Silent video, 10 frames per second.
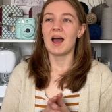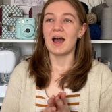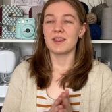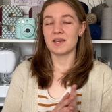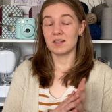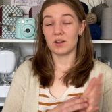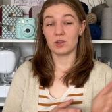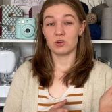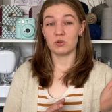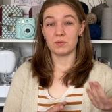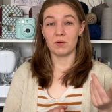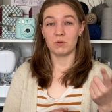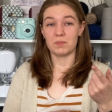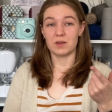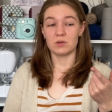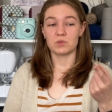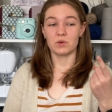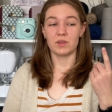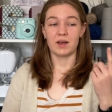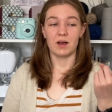I think another group that would be
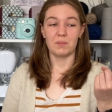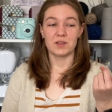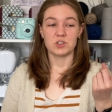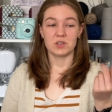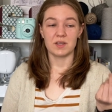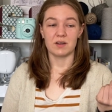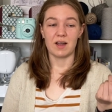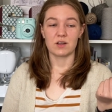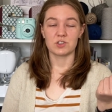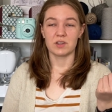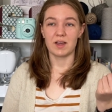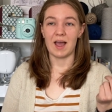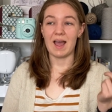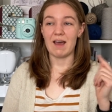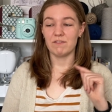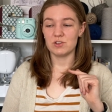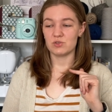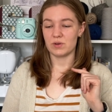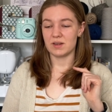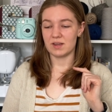useful that I'll mention here, actually, I haven't
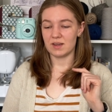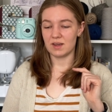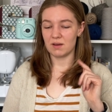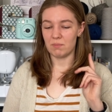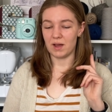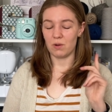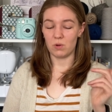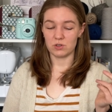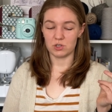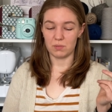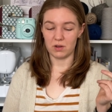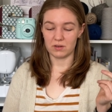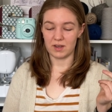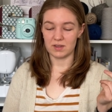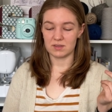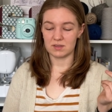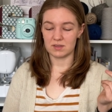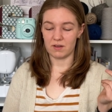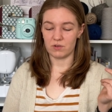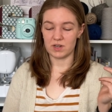joined it, but I watch her podcasts
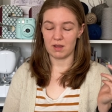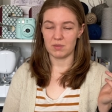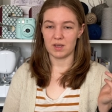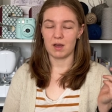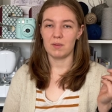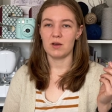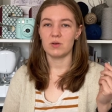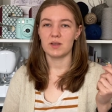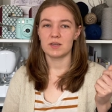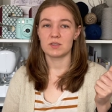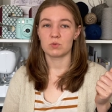every time they come out, is